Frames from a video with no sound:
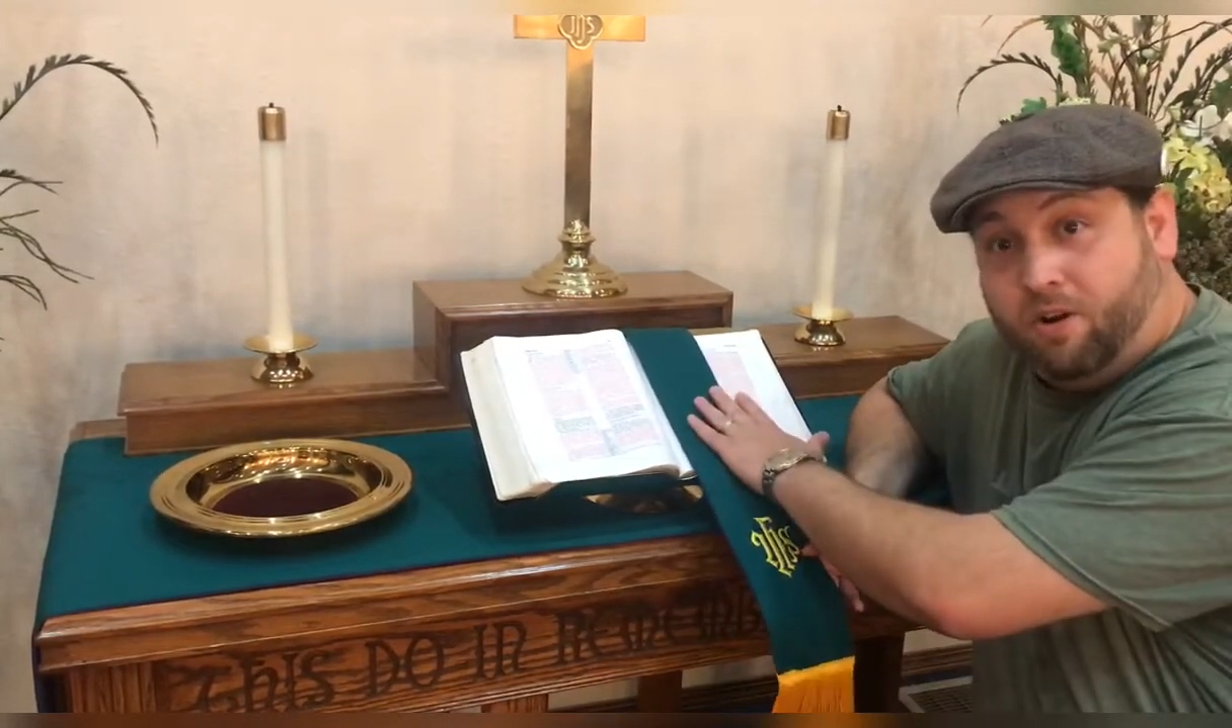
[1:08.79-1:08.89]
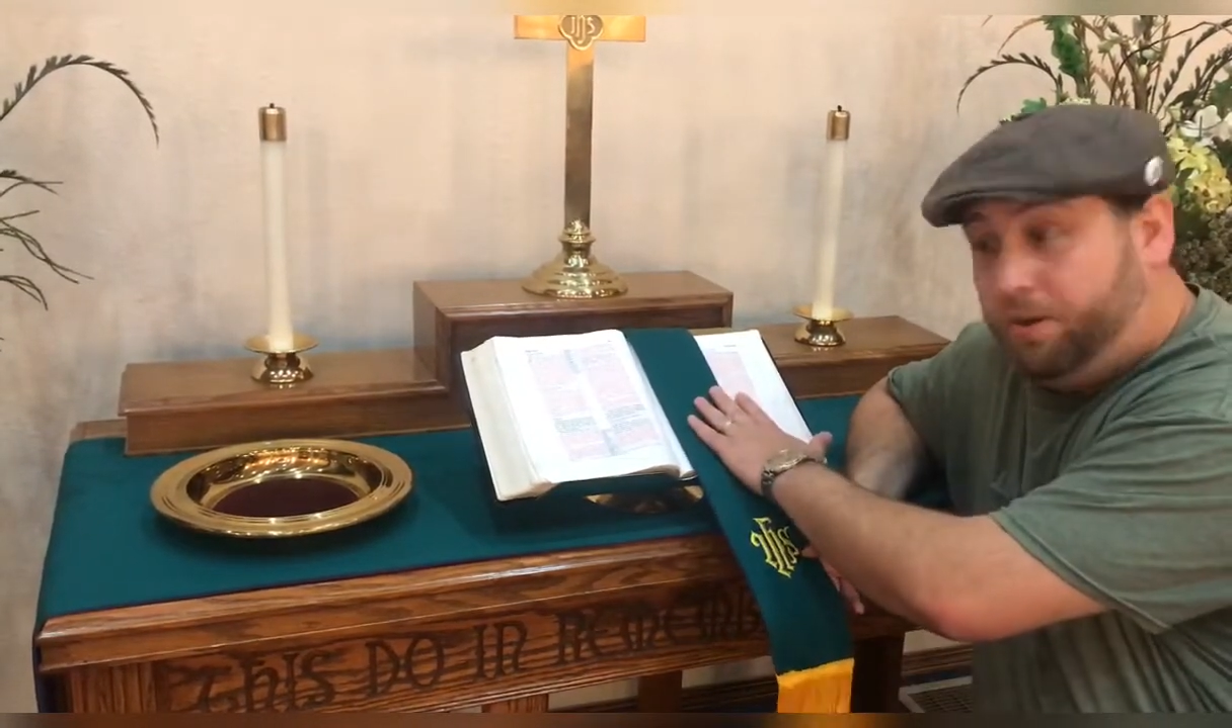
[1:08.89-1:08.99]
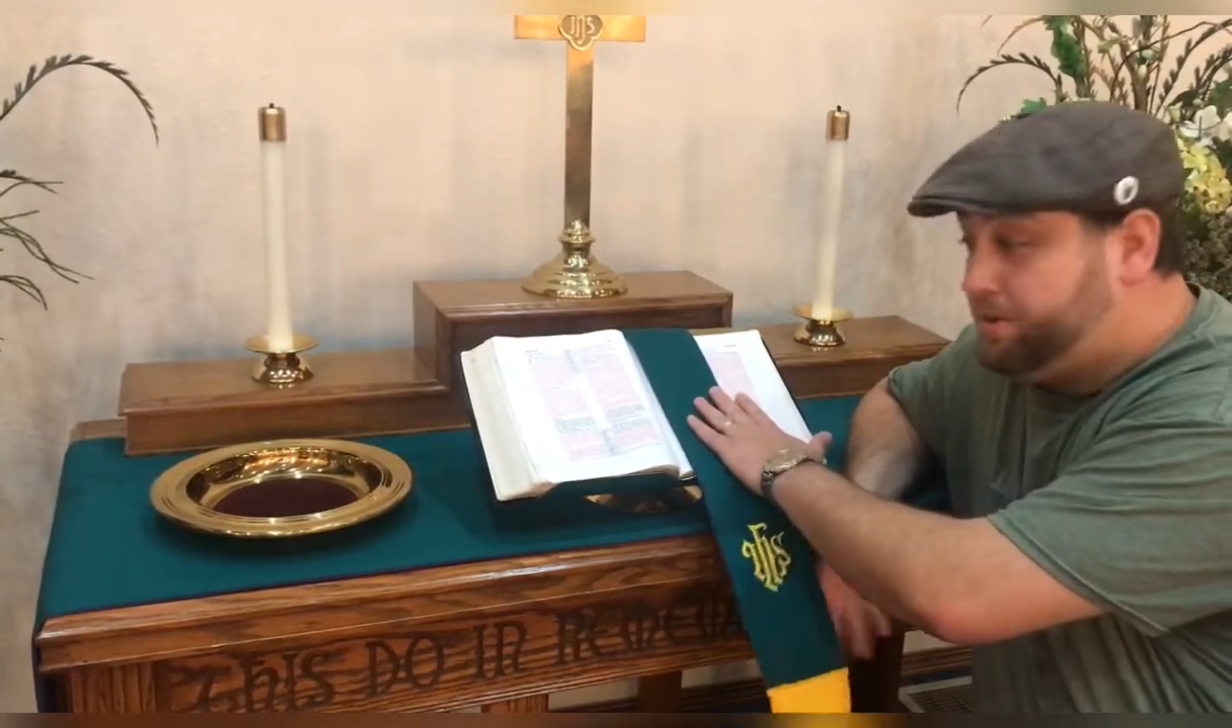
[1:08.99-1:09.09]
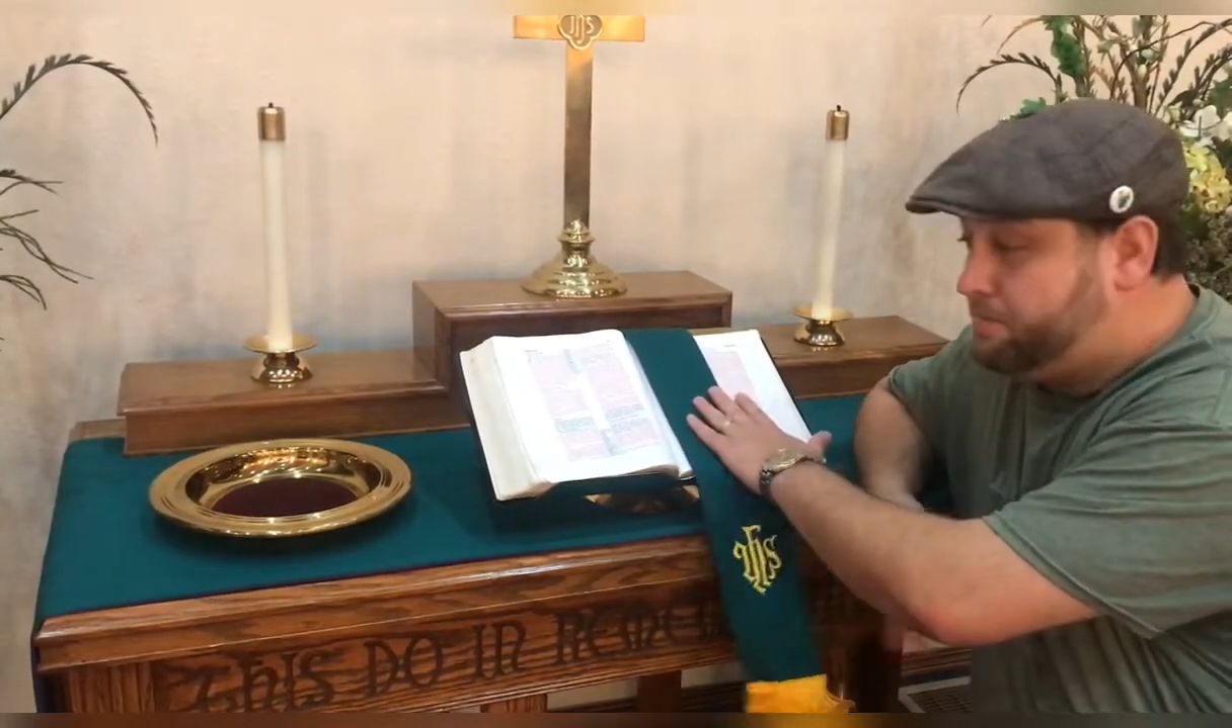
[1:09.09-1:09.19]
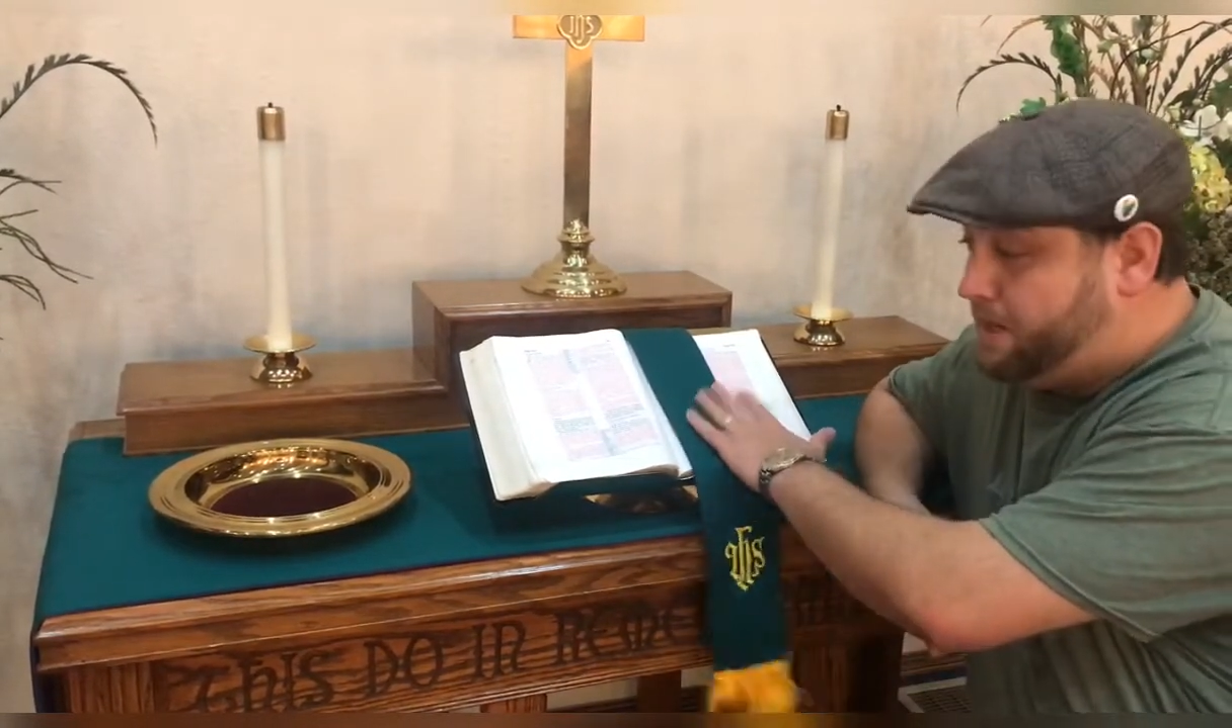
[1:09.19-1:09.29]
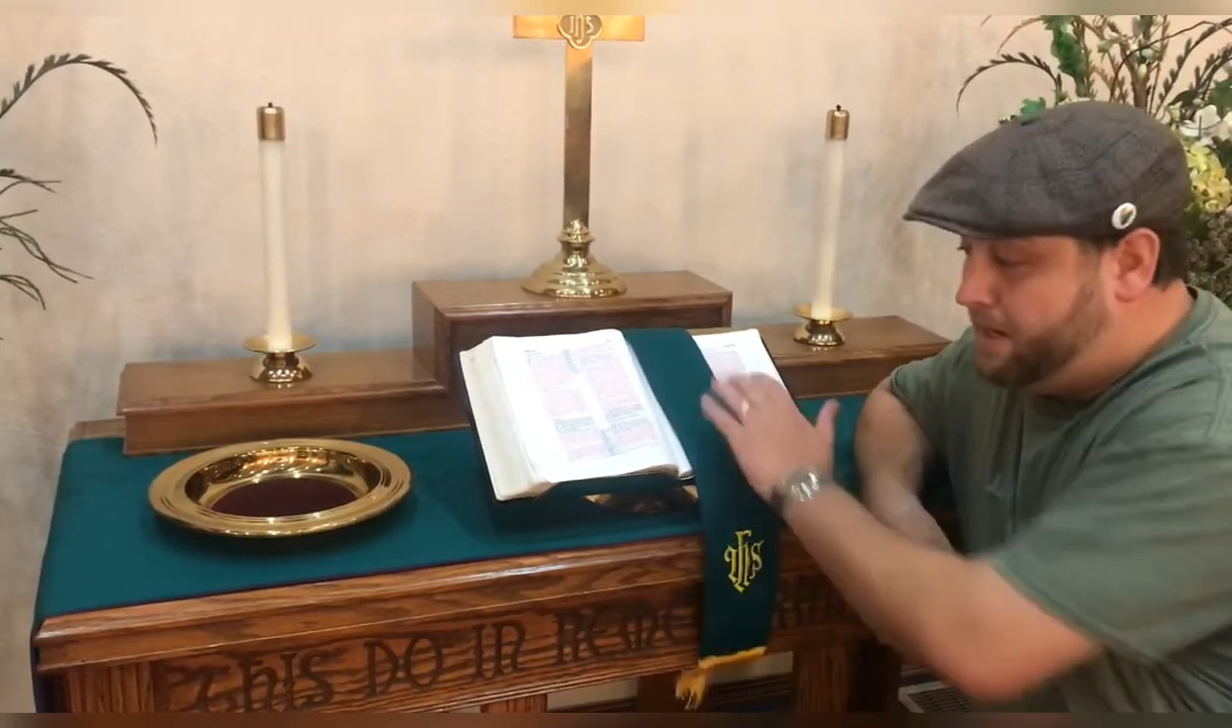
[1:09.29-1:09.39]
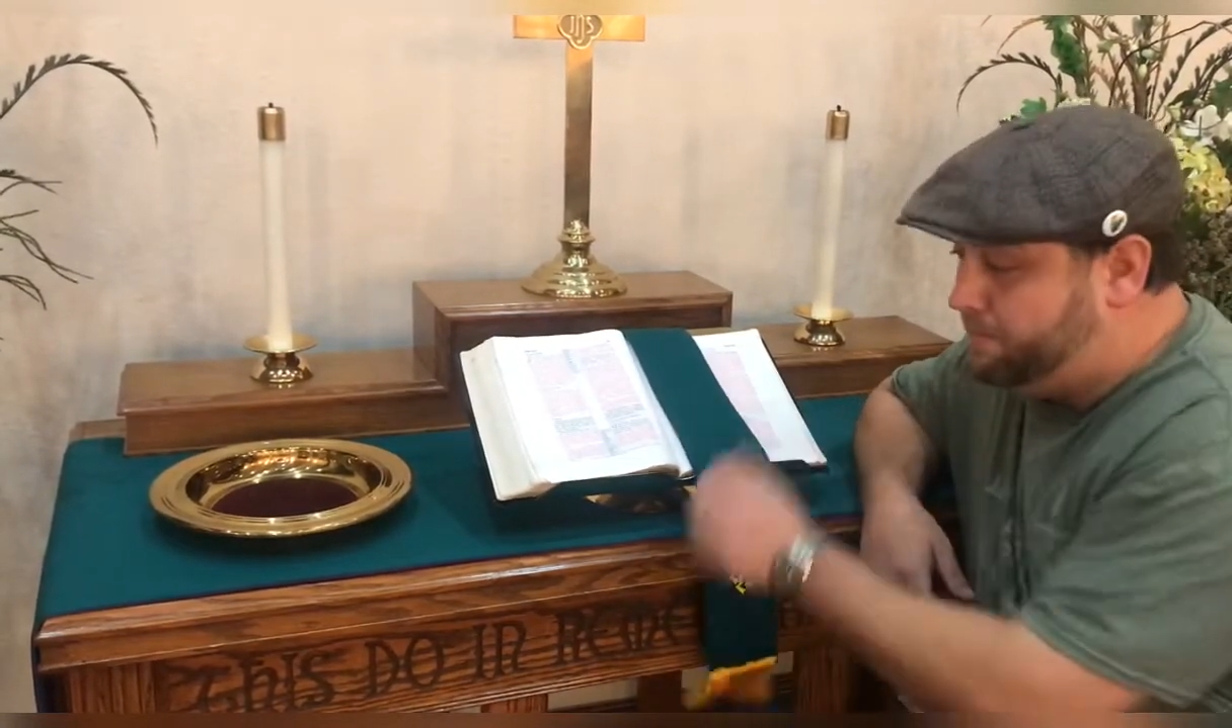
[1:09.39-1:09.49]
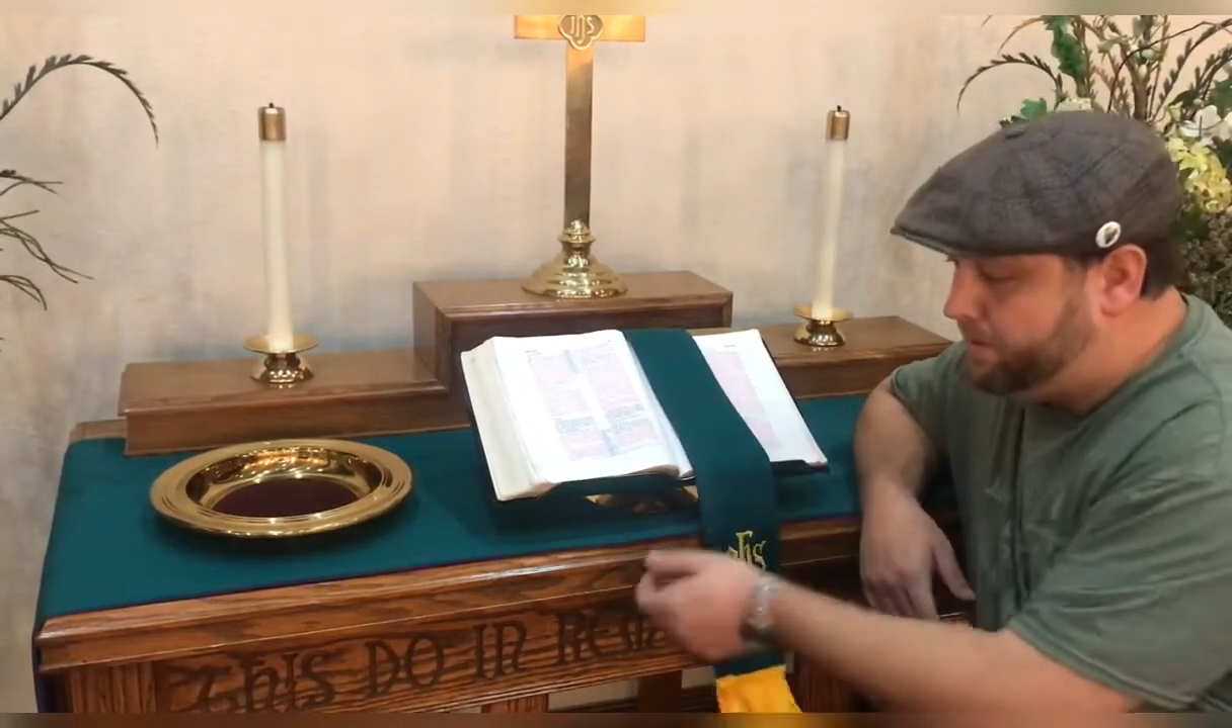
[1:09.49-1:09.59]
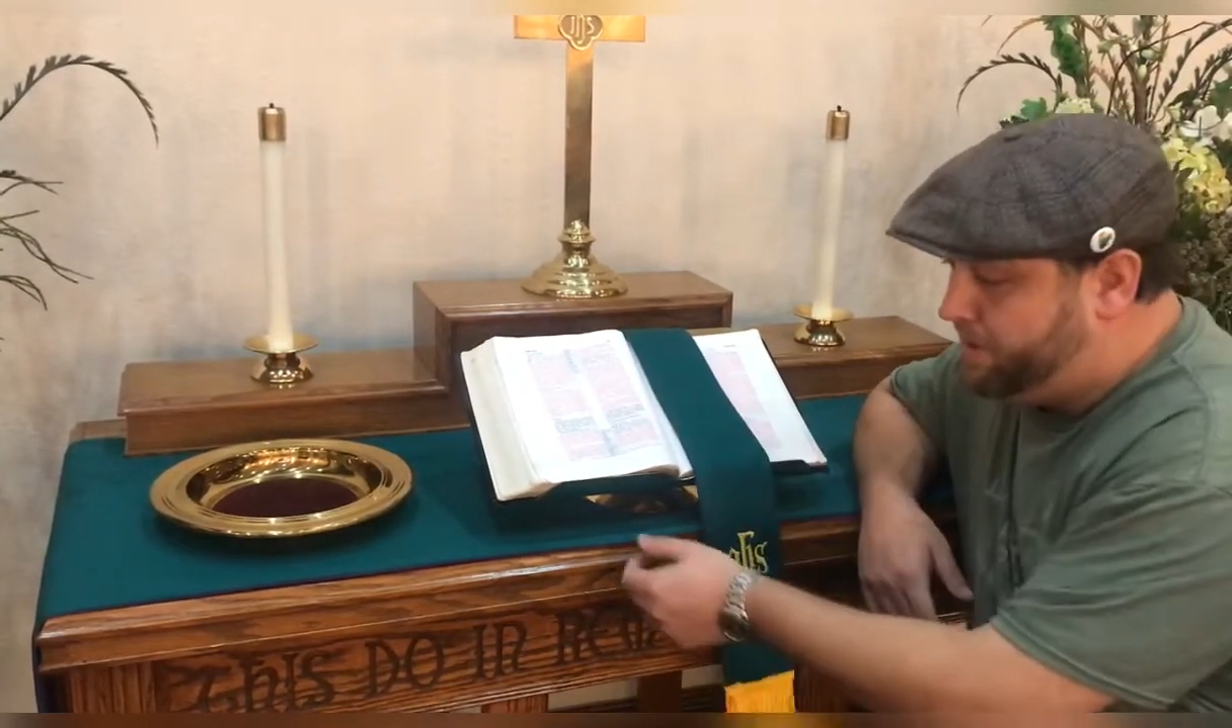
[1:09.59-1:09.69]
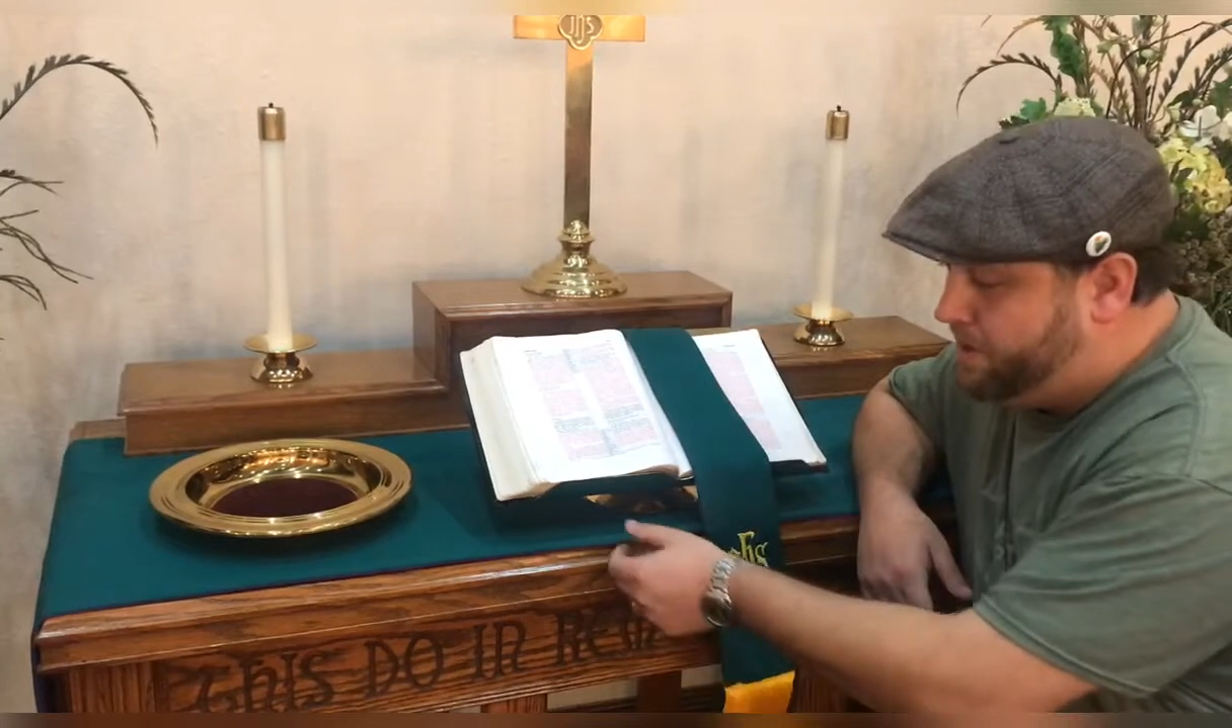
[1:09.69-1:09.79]
altar
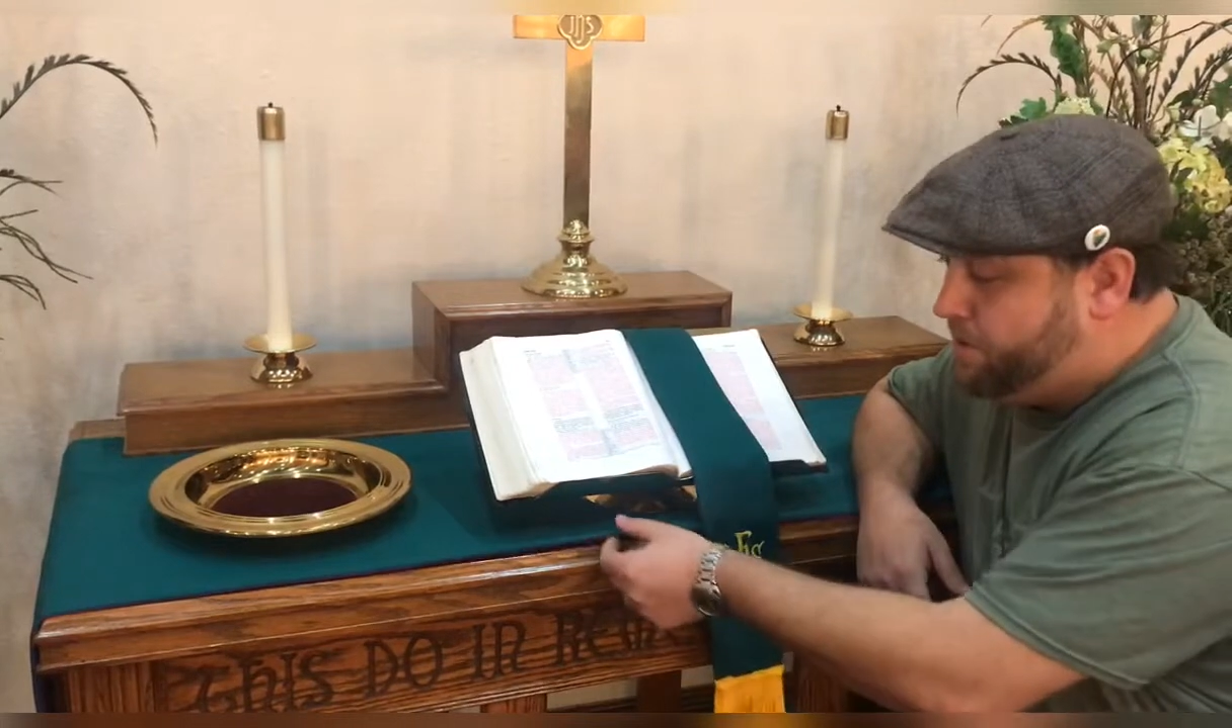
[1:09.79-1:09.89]
Bible